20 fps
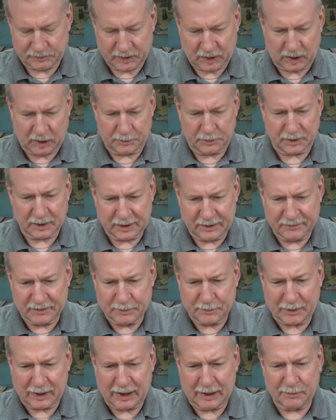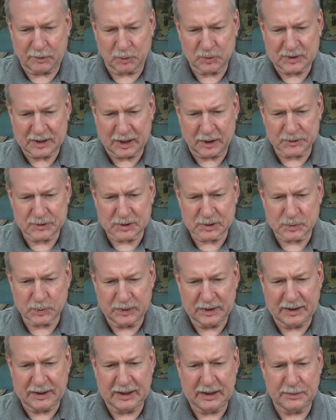I believe the Bible tells us
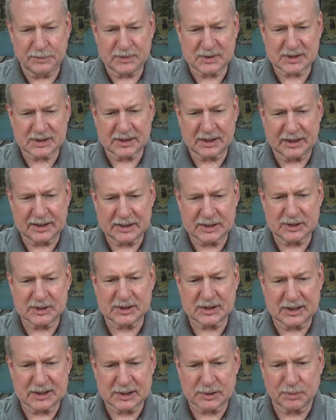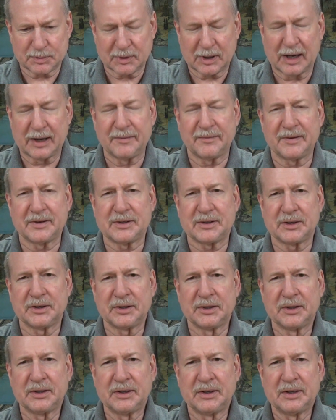we keep sins as private
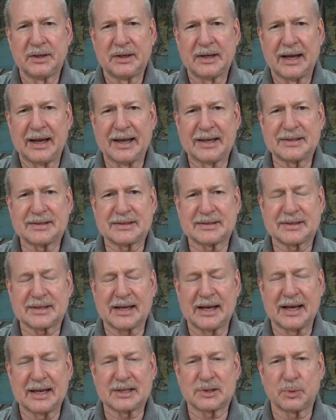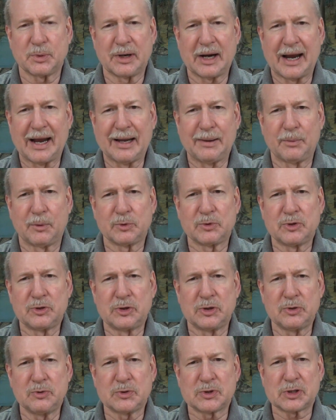as, as we're able to
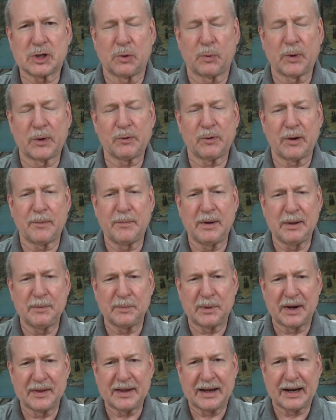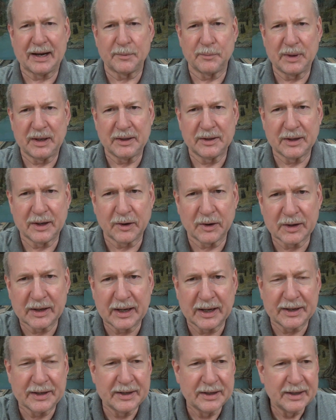do so. What do I mean by that? I mean, there
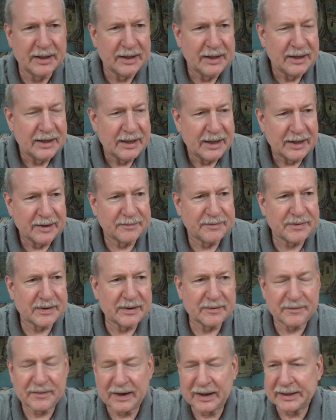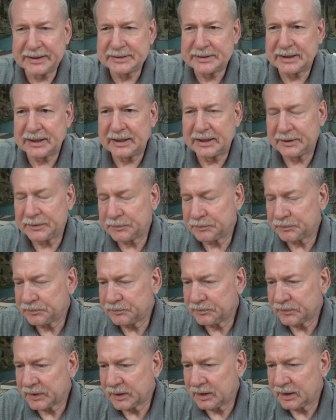again, if, if I um,
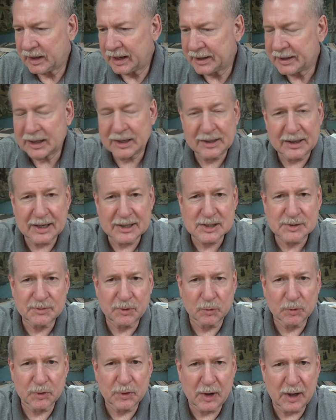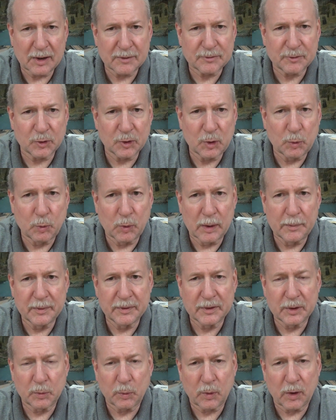had a lustful thought for a
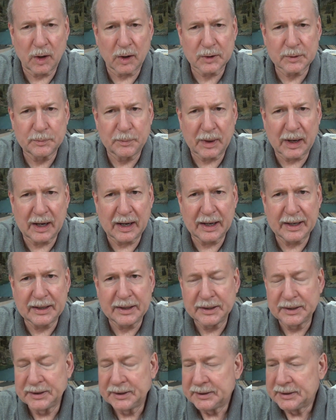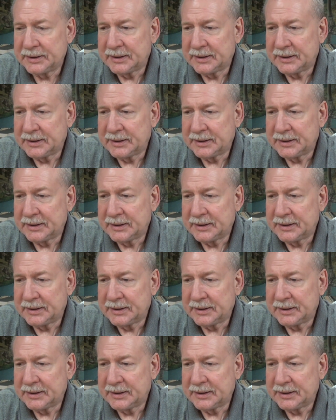woman that walked by